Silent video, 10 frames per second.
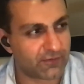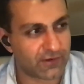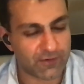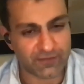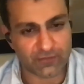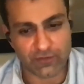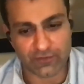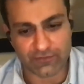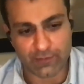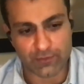as soon
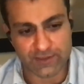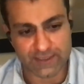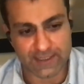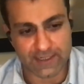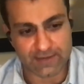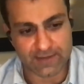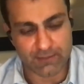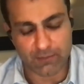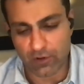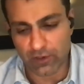as there was a
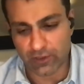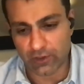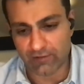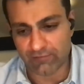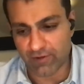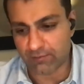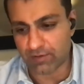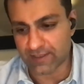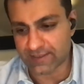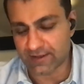molecule of red
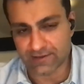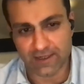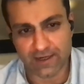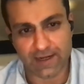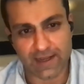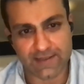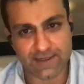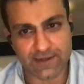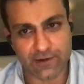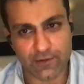blood cell
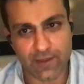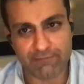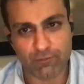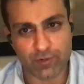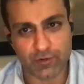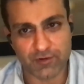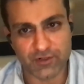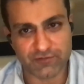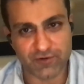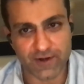circulating, everyone would
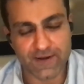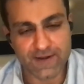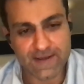reach for it.